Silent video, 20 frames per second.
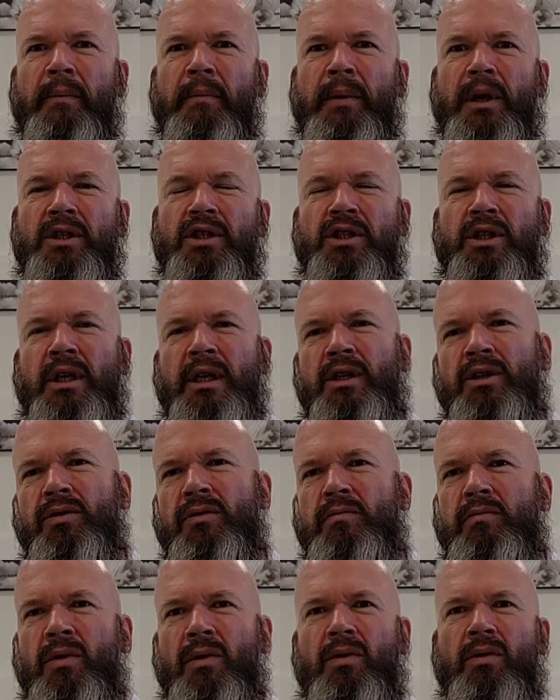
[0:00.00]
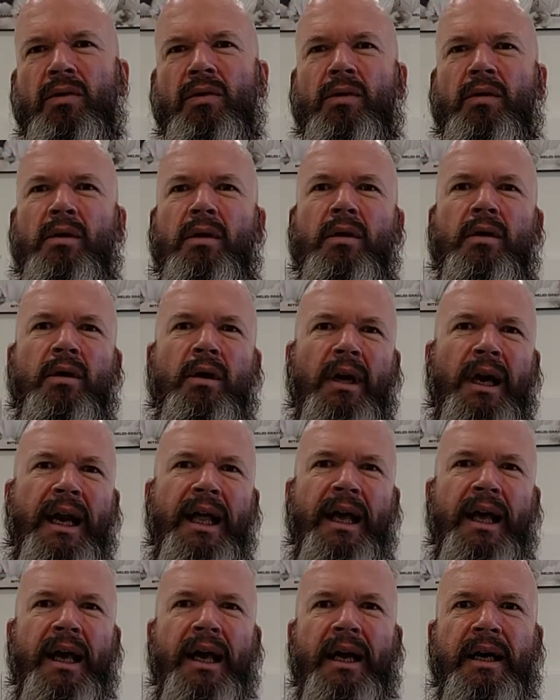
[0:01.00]
but should he do more or
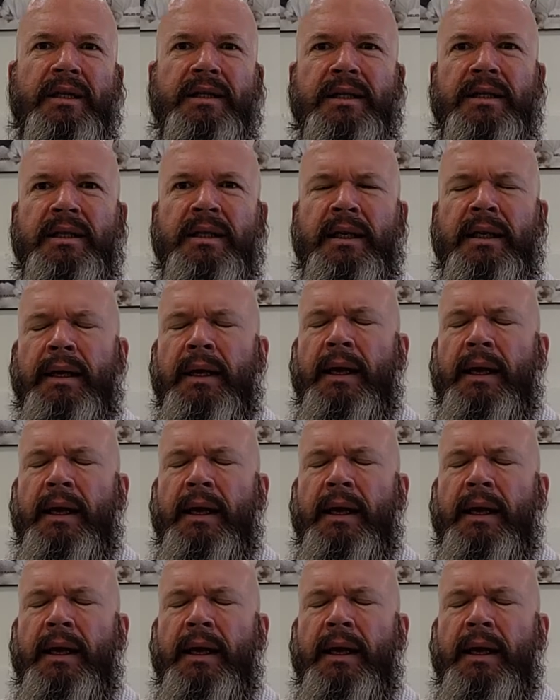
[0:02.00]
less?